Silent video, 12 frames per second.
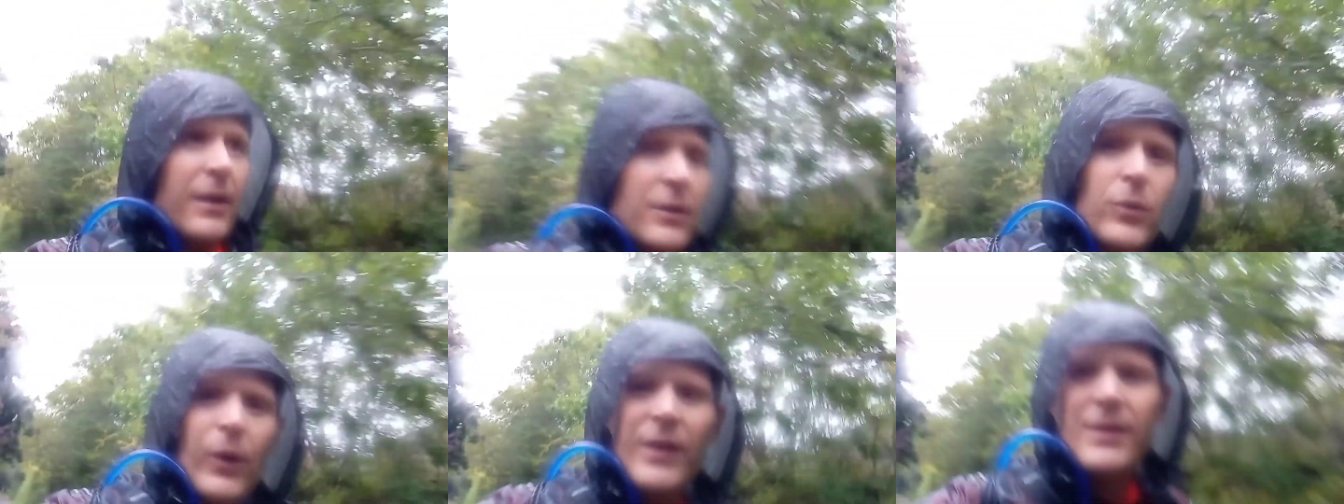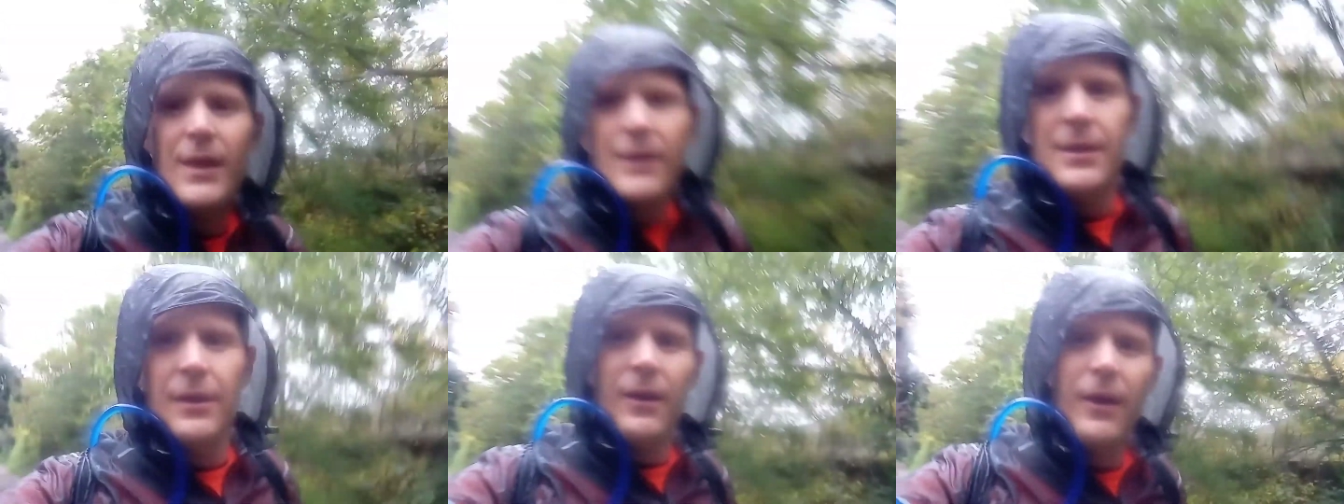twenty-six
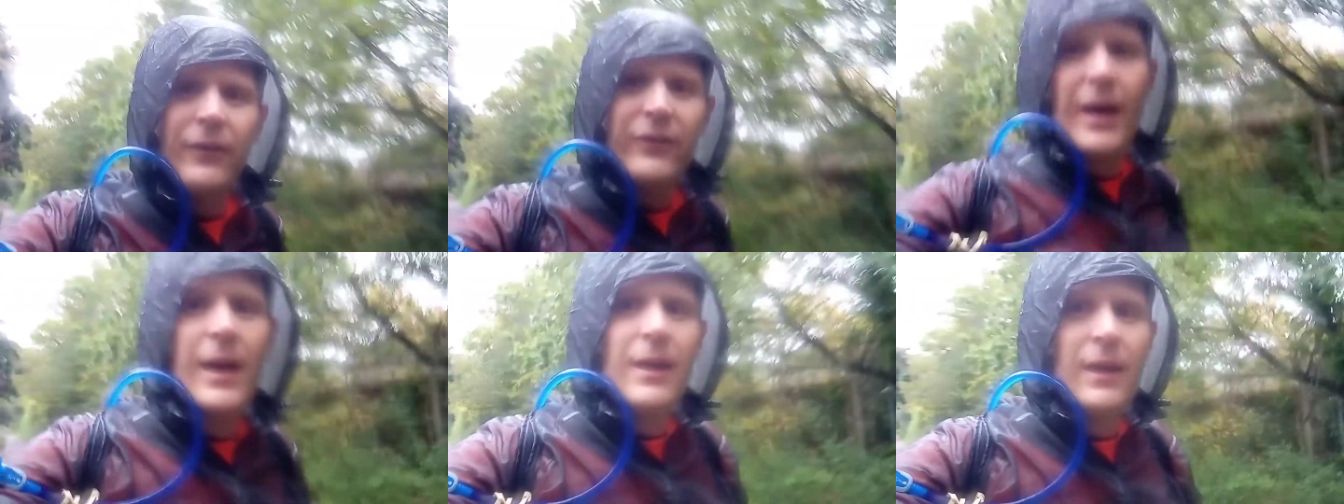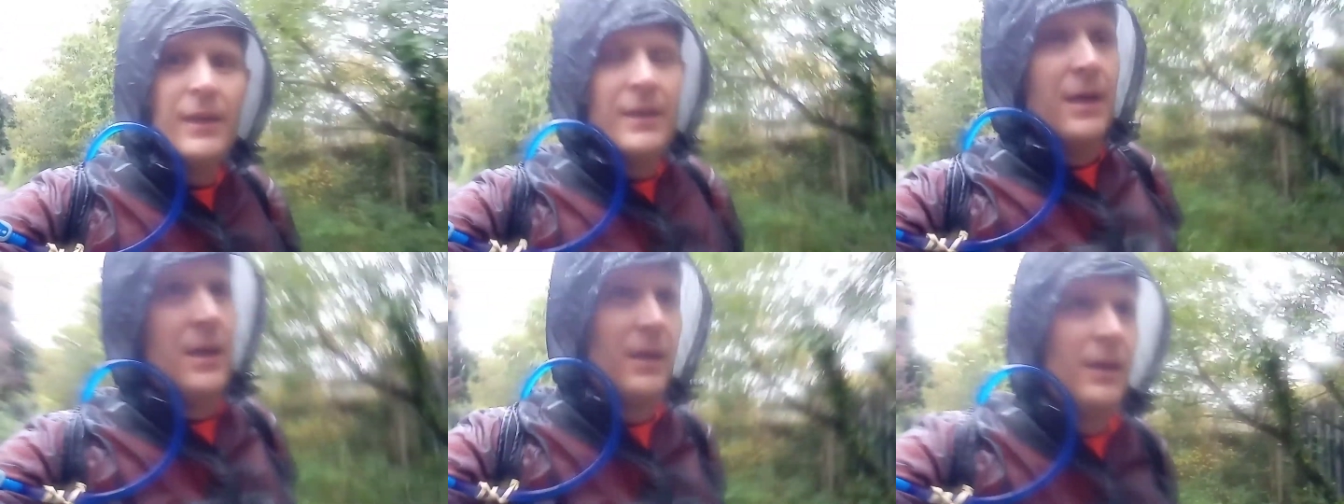and a half K in,
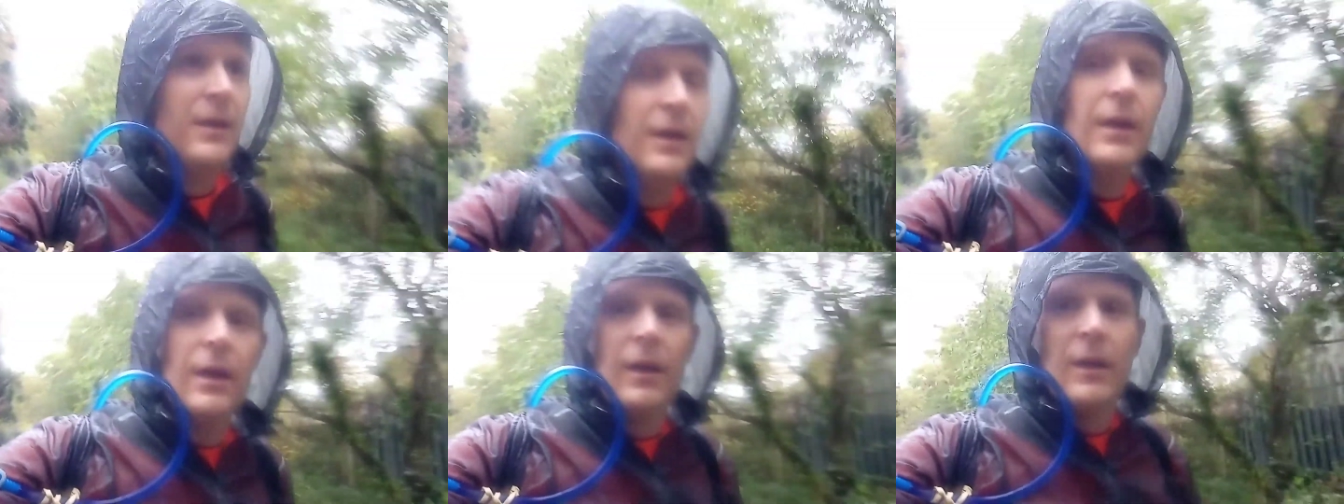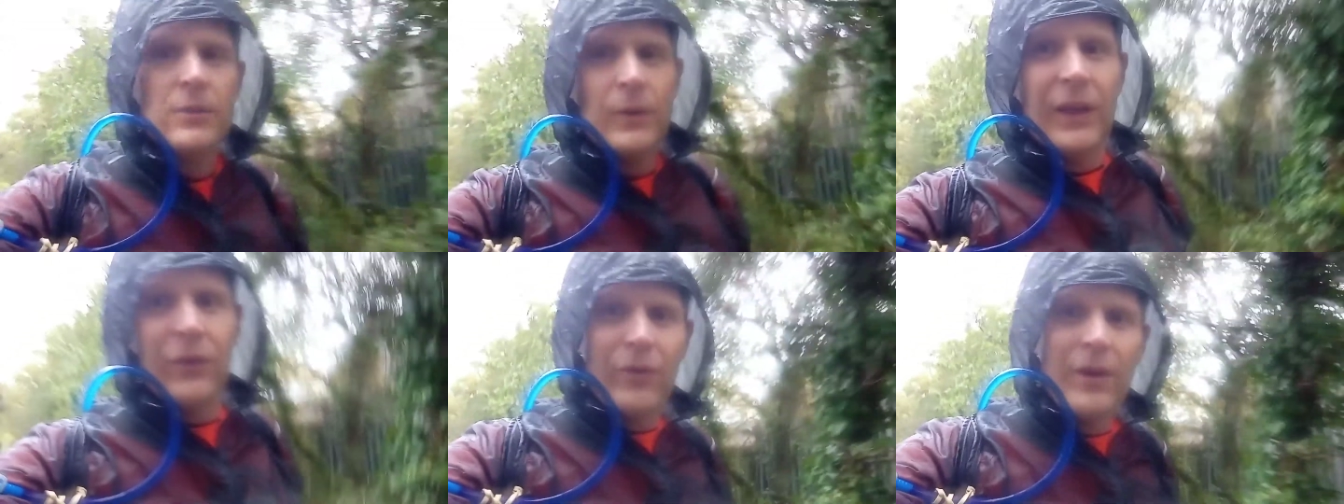
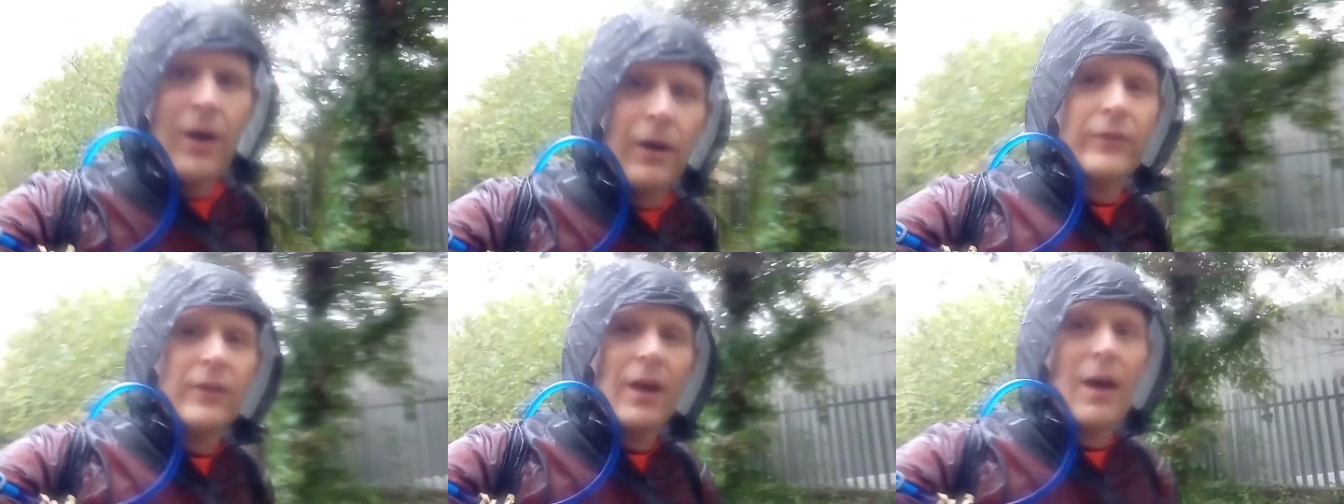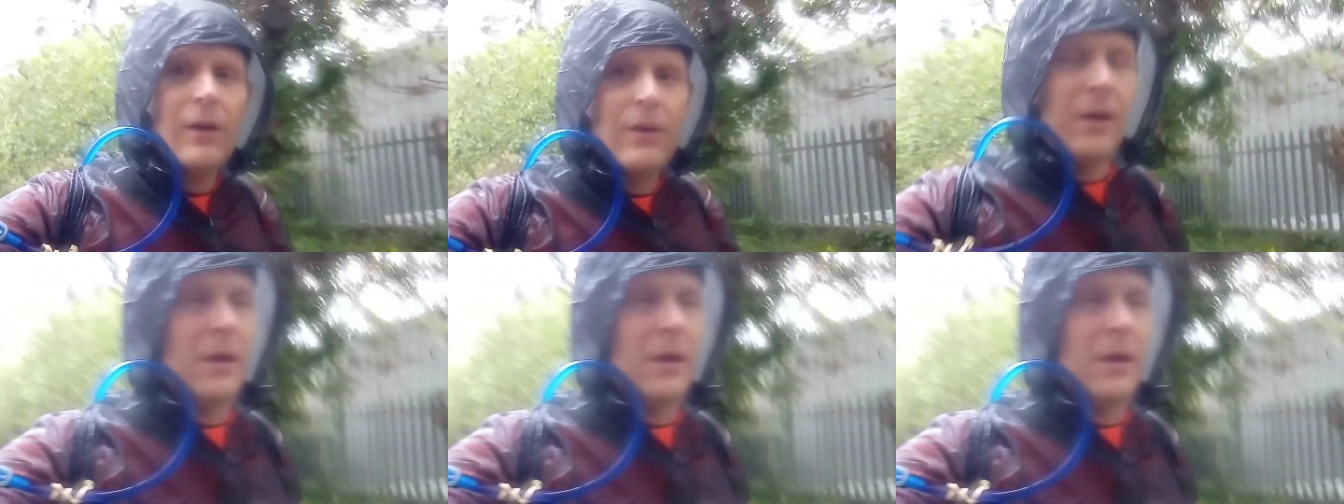twenty-three and a half to go.